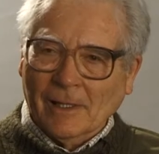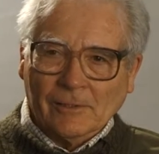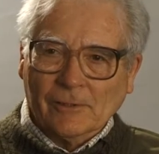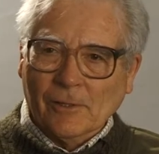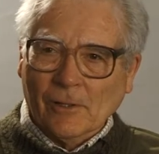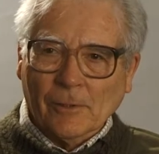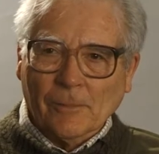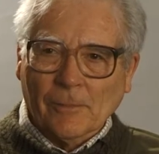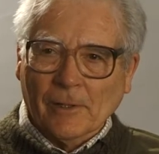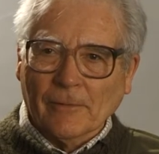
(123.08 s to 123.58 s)
It's
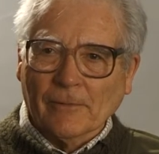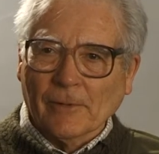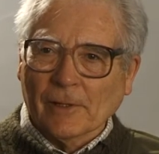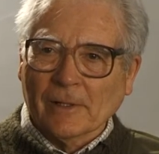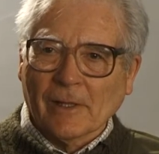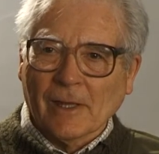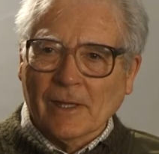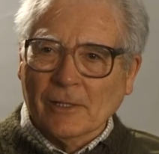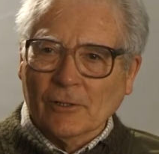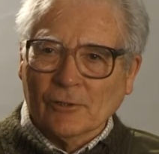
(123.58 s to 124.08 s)
got to be a
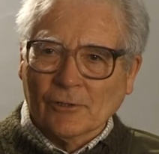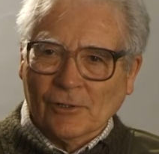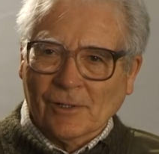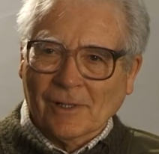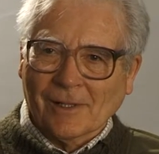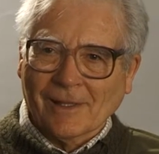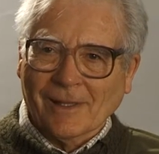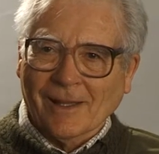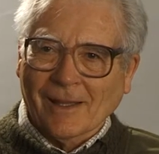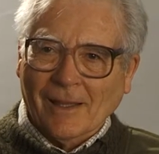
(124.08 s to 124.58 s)

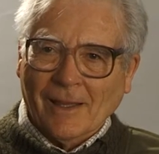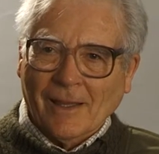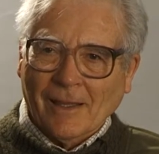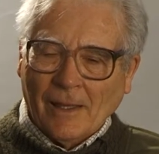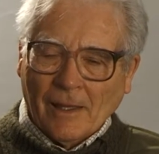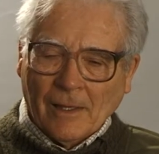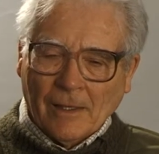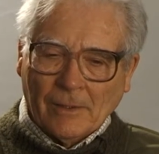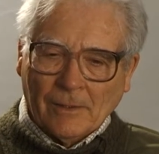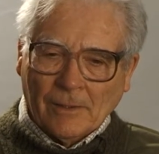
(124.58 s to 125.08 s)
vocation.
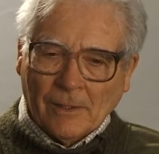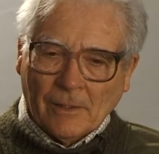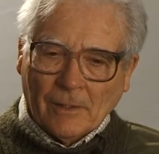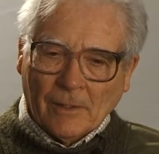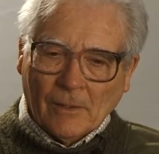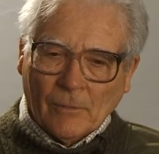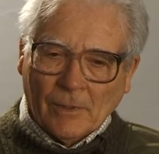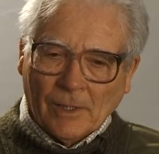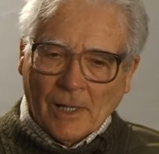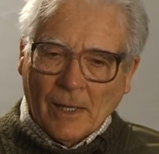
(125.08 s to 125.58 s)
And
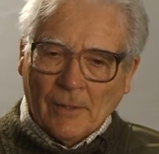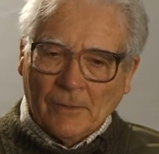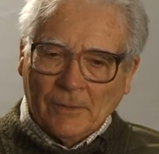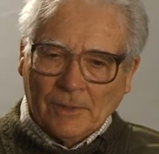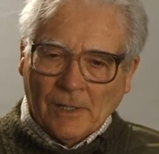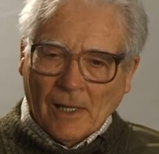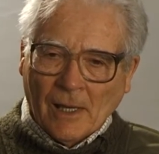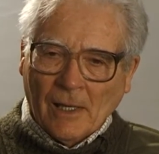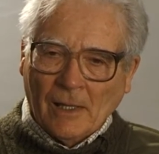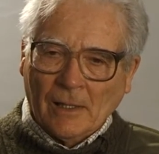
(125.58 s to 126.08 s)
uh, when I
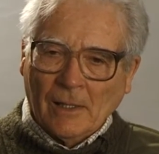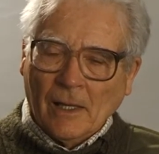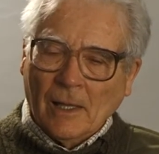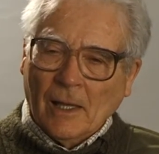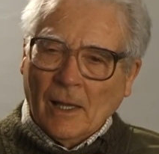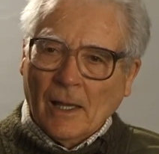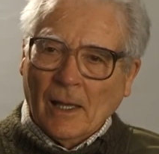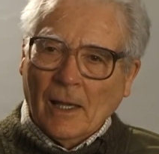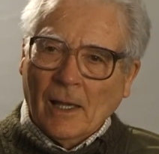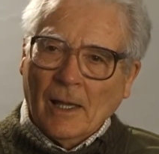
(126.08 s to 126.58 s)
was young,
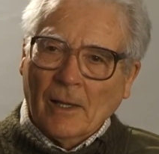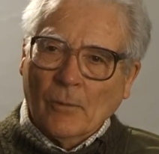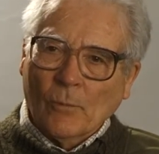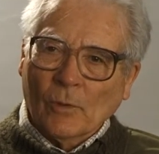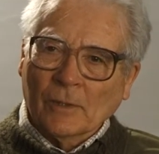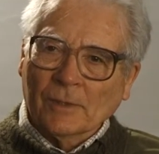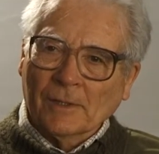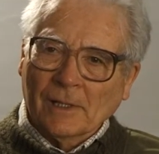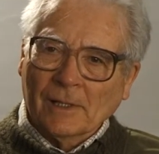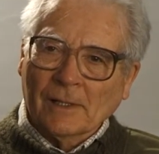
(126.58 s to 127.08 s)
I
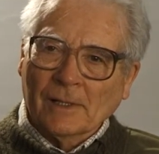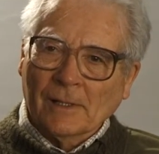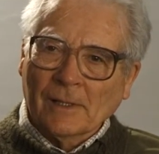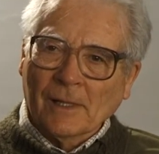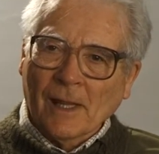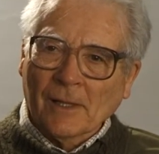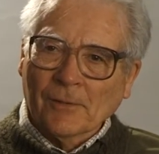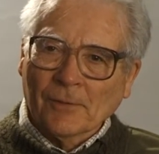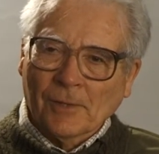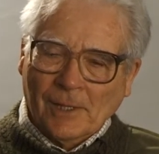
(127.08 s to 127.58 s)
wanted
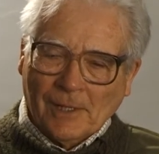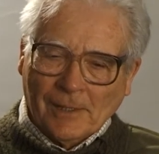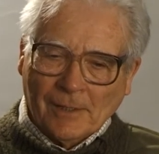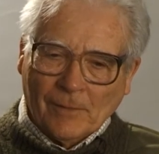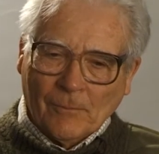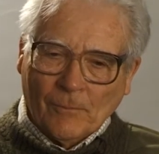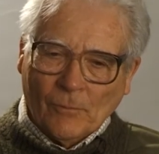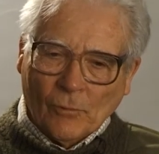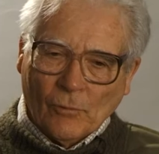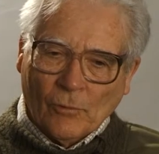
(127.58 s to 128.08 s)

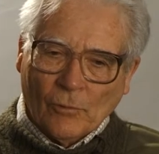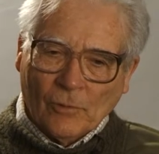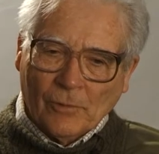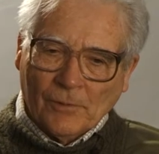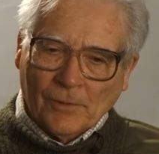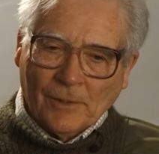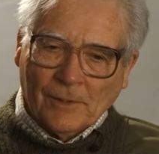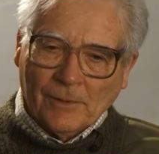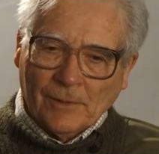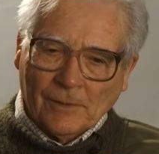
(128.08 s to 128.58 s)
nothing more
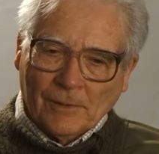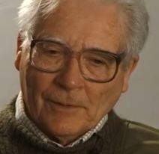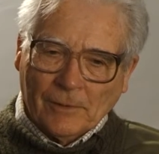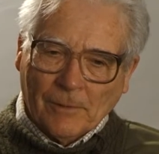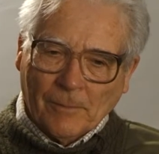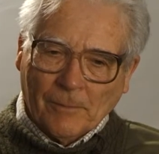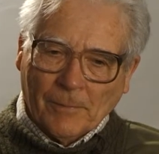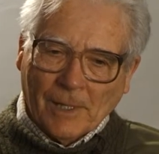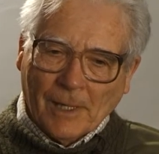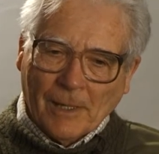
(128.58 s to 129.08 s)
than
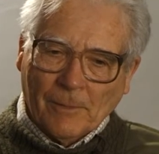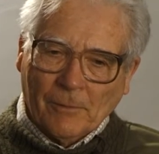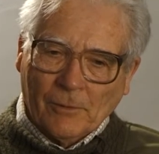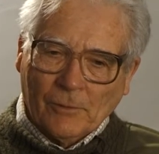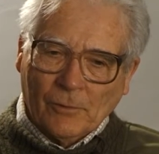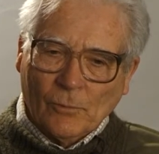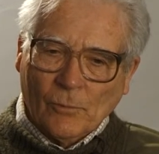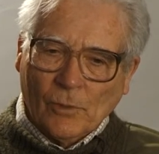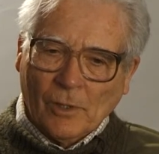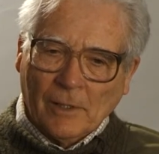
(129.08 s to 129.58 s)
to be able
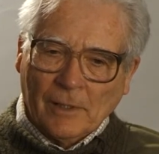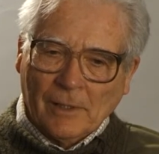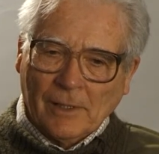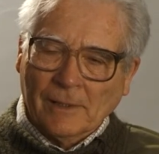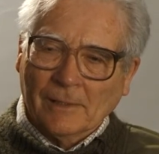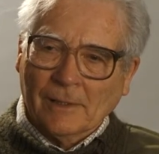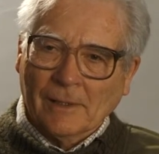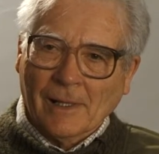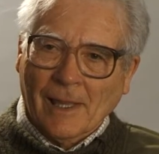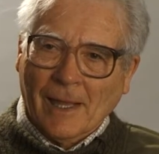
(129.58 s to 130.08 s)
to work
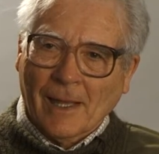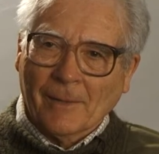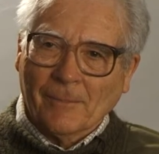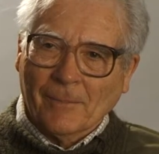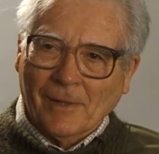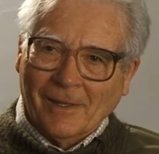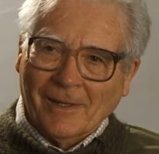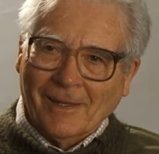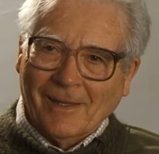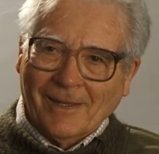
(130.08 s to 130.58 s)
in a lab
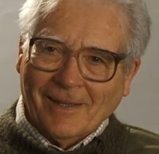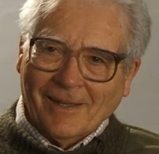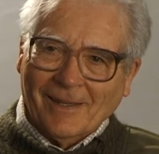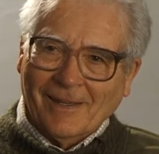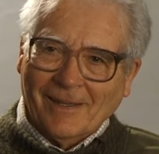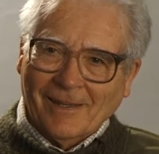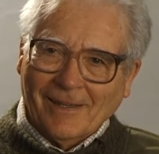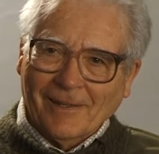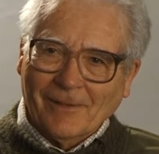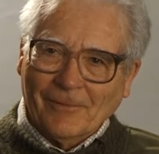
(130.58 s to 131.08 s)

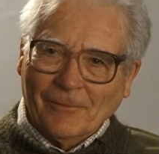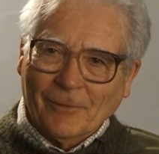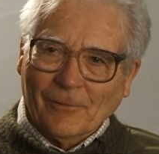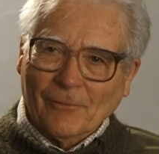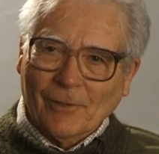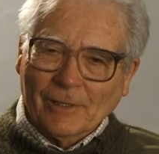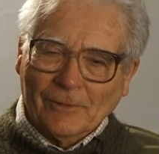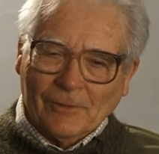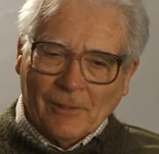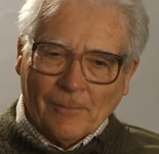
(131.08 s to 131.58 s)
uh, for the
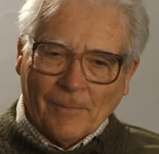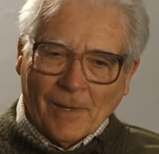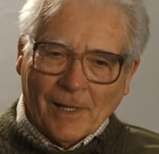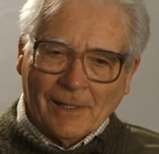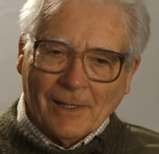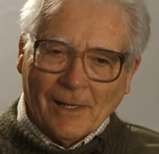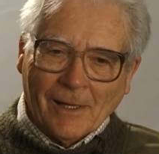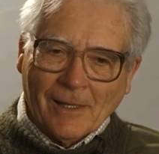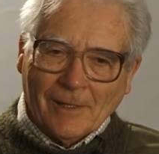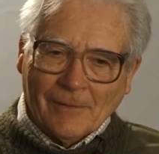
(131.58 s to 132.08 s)
rest of
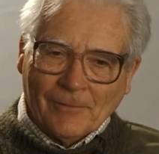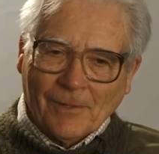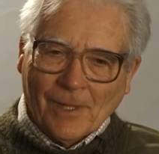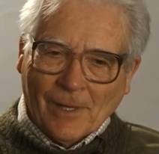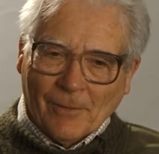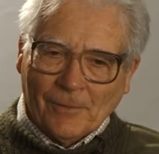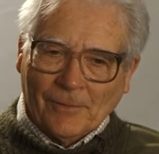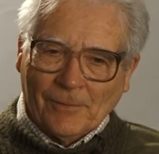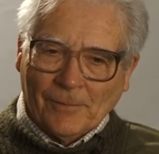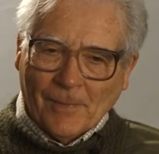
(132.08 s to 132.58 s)
my life.
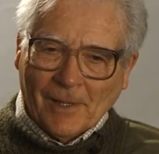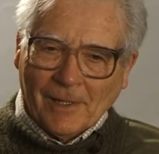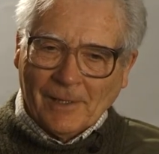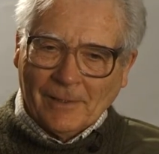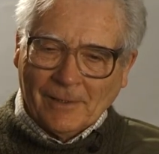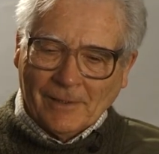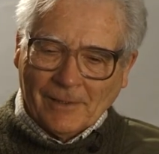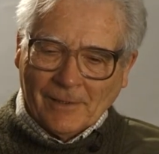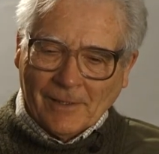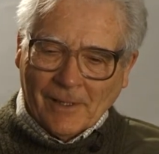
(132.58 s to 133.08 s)
That was my
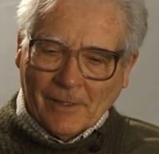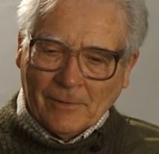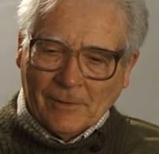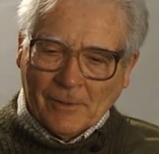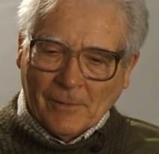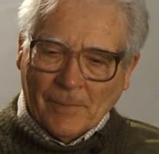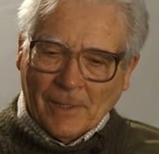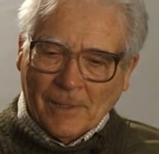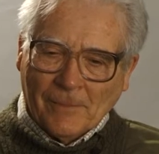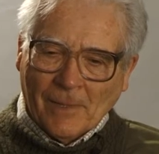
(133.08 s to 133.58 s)
going
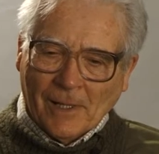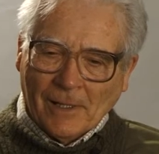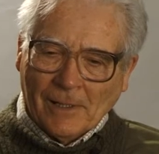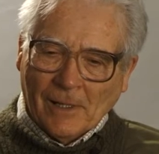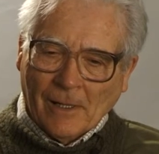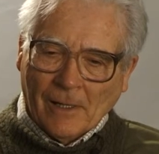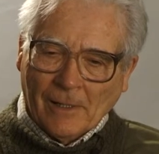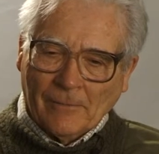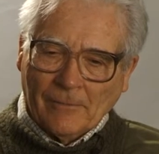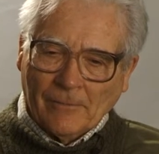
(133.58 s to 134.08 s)
to be my
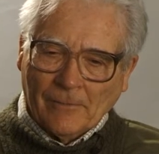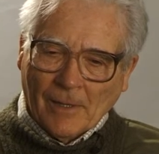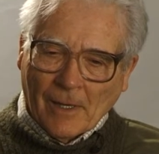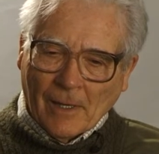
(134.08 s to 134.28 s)
life.